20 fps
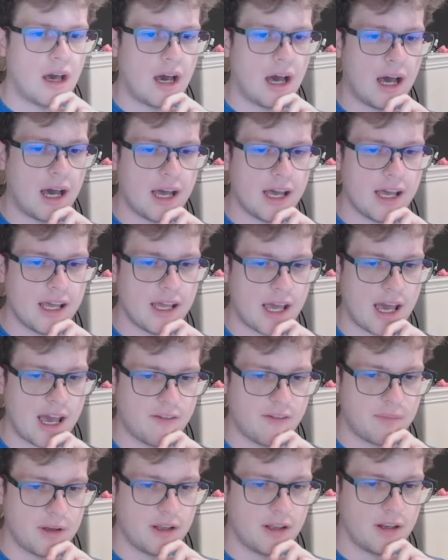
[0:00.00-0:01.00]
I
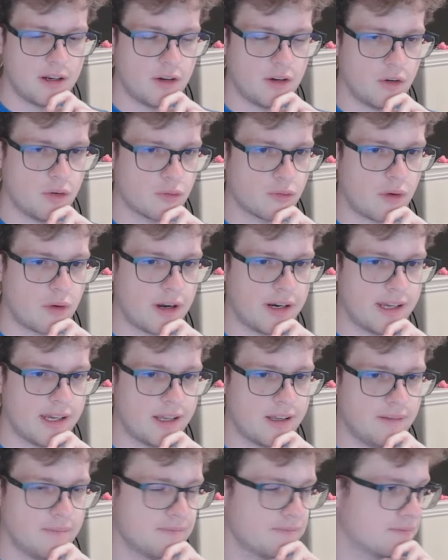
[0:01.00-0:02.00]
have been
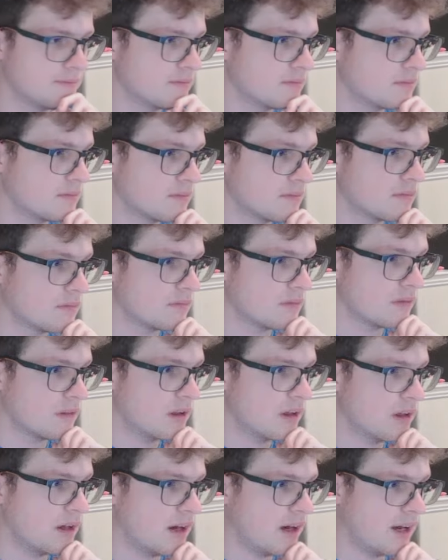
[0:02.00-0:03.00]
running
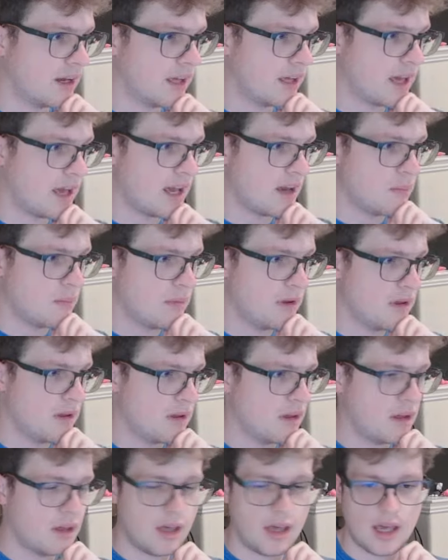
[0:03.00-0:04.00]
a game
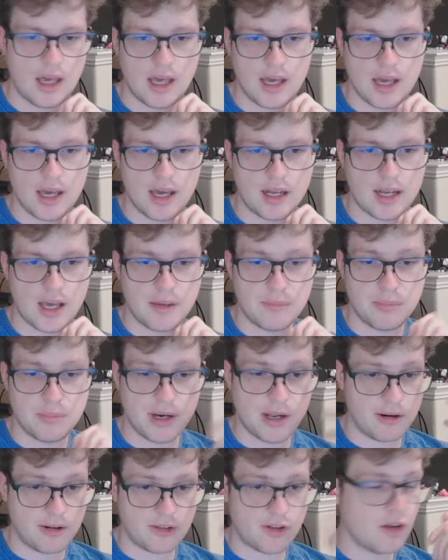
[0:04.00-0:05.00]
and I
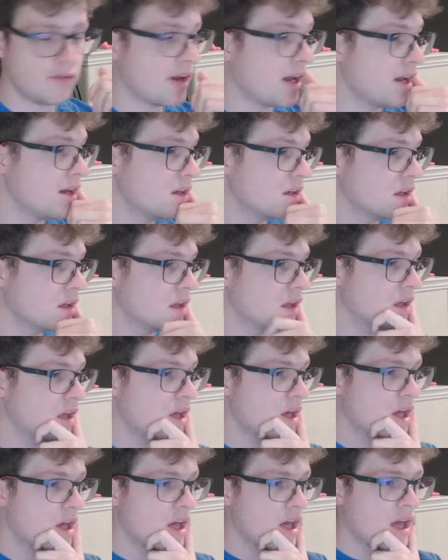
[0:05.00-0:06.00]
put out a survey,
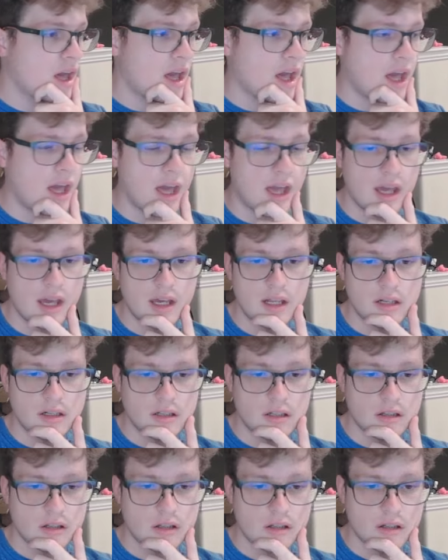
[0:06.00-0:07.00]

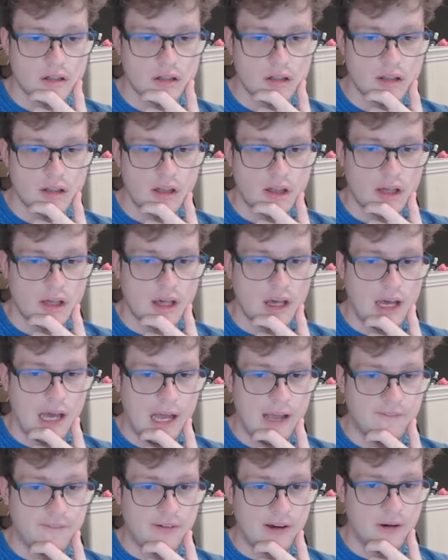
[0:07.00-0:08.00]
and
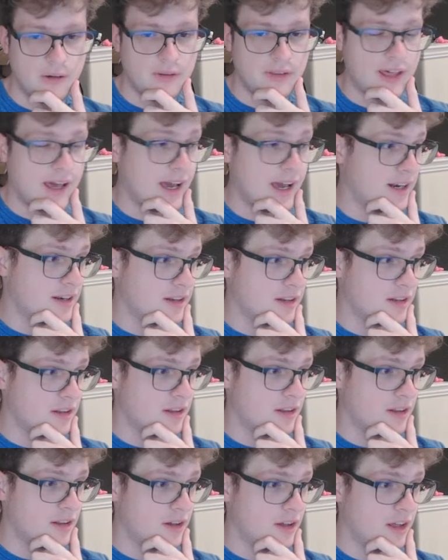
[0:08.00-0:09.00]
I found that
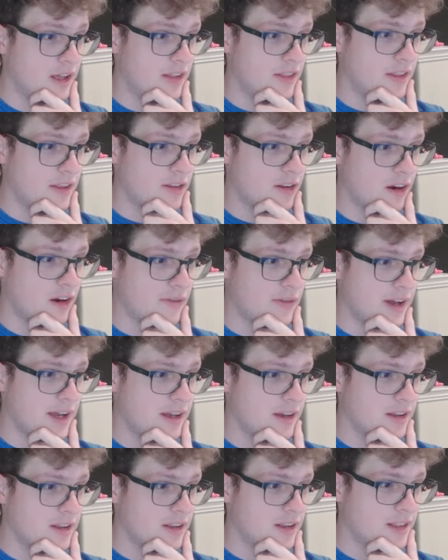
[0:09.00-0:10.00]
in the
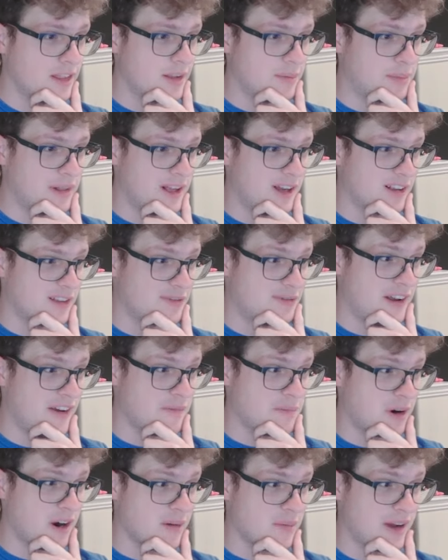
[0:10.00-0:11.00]
survey, the player's
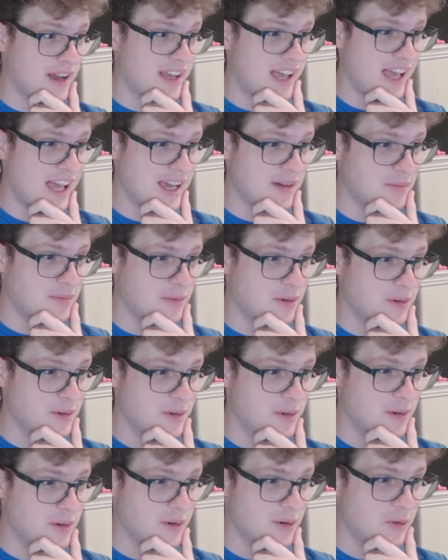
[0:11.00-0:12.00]
favorite part of my game
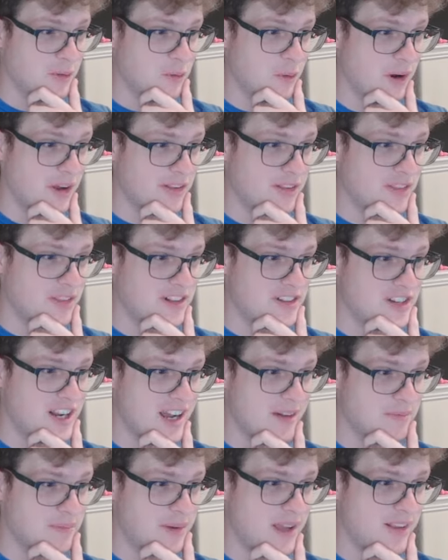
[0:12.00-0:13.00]
was the
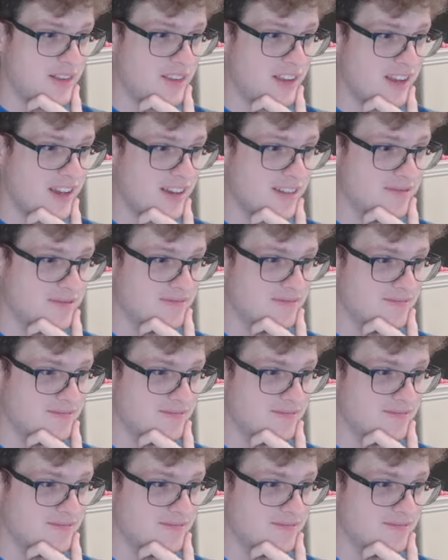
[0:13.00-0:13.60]
GMPC.